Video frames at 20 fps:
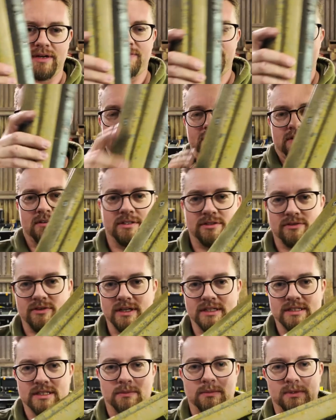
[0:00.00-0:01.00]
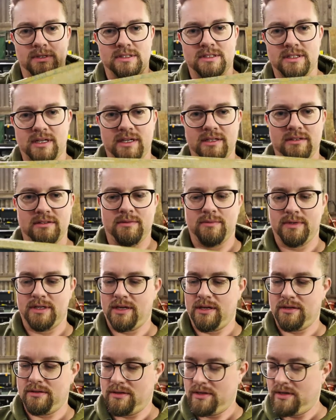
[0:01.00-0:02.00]
off a Series 3 tub looks like, there we
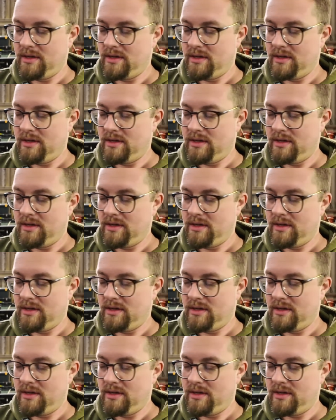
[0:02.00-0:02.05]
go.